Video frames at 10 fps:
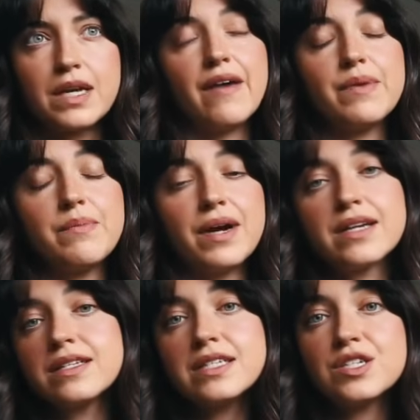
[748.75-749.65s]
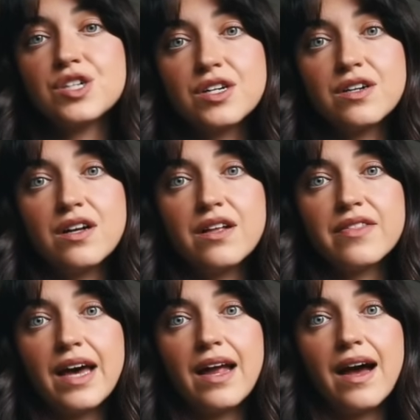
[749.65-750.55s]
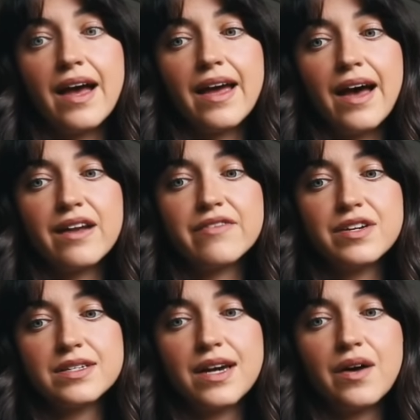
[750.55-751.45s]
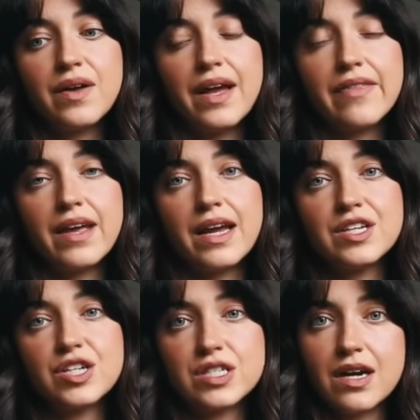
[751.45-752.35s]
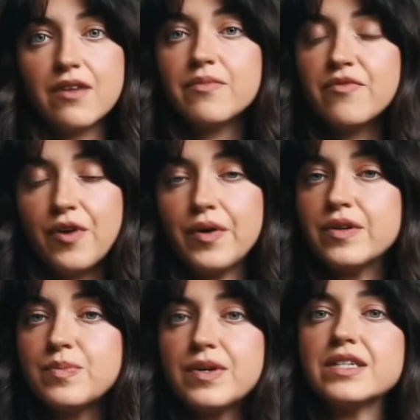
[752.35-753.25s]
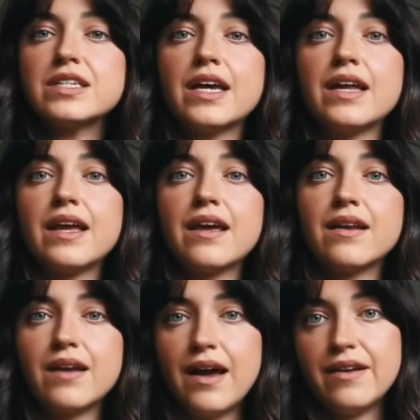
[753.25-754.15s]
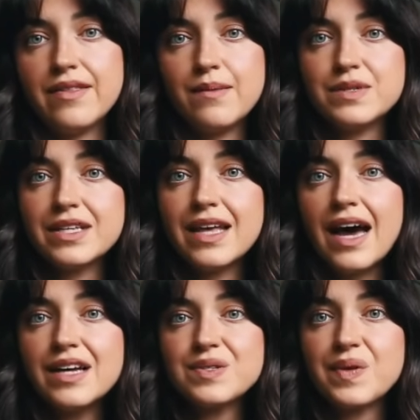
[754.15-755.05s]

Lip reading: I have my pregnancy journal that I had filled out, and then I just got photos printed and added them to that.